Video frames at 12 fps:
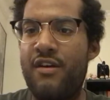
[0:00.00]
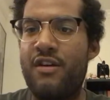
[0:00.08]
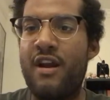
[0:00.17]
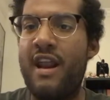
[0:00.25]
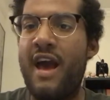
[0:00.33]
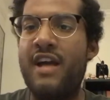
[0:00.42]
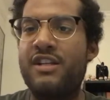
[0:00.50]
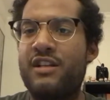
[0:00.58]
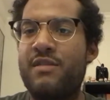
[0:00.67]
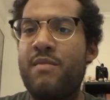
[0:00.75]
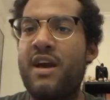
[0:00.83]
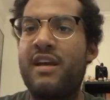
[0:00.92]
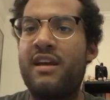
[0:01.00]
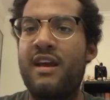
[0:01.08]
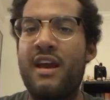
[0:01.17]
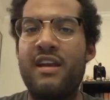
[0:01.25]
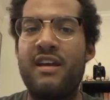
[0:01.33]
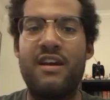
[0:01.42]
You're not actually making
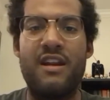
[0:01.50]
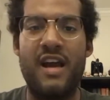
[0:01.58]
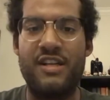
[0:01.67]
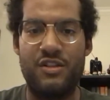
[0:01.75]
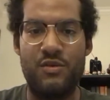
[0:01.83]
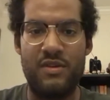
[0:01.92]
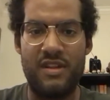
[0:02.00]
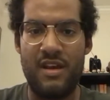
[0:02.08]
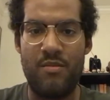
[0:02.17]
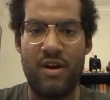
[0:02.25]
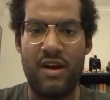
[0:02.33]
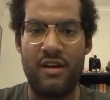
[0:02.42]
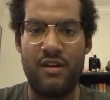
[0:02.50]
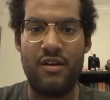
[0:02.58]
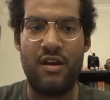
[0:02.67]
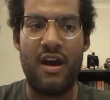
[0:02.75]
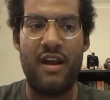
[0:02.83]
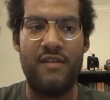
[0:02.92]
any connections with anybody.
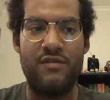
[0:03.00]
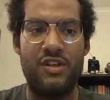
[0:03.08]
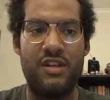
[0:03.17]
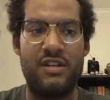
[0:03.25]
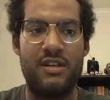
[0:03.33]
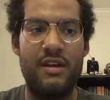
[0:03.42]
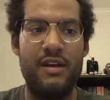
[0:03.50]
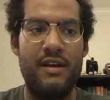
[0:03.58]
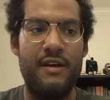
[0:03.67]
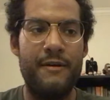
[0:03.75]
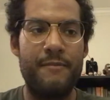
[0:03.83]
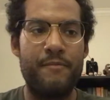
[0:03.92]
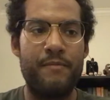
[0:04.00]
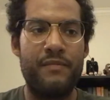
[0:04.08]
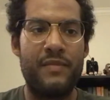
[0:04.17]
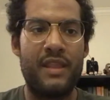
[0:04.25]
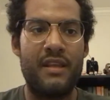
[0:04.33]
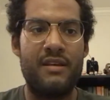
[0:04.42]
You're kind of just
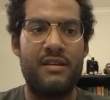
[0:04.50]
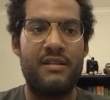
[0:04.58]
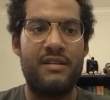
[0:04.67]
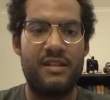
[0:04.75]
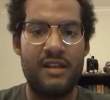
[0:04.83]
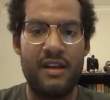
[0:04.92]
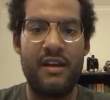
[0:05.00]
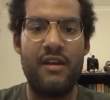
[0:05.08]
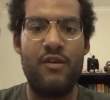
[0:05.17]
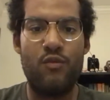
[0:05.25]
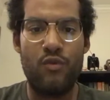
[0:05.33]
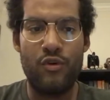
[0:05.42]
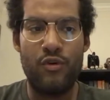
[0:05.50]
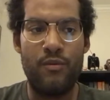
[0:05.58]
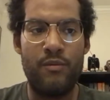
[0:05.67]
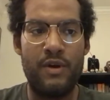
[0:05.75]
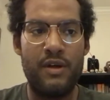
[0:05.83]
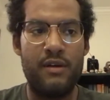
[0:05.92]
sitting in a
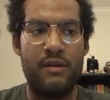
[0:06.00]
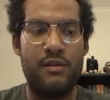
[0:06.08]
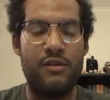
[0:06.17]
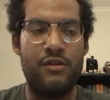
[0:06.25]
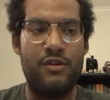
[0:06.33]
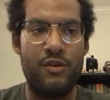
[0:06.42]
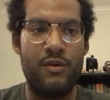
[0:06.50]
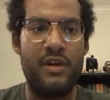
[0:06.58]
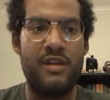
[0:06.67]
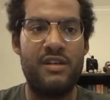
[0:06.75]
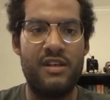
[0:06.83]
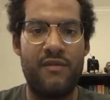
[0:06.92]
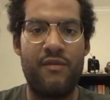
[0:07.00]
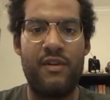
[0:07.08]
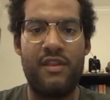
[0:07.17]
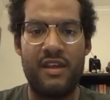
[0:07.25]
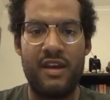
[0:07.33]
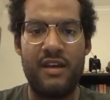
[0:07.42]
room, doing
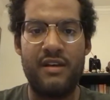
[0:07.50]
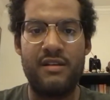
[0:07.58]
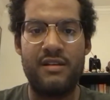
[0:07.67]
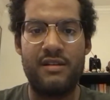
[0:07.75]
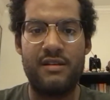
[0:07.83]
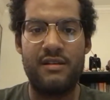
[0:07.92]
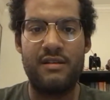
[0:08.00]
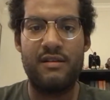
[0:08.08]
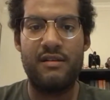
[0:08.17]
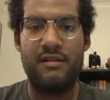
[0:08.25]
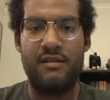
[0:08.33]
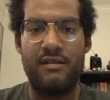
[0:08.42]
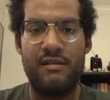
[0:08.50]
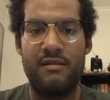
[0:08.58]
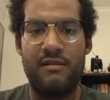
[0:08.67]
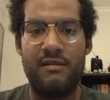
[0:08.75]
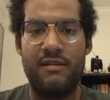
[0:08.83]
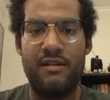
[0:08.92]
different things,
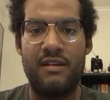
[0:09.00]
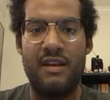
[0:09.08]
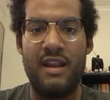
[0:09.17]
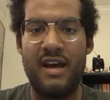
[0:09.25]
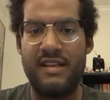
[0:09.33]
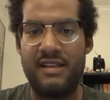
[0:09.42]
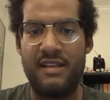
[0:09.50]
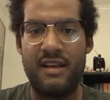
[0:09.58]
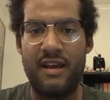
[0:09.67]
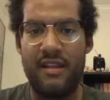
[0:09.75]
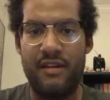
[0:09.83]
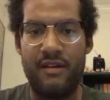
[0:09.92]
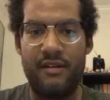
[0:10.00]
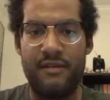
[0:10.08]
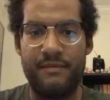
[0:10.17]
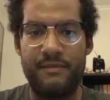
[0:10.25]
not together.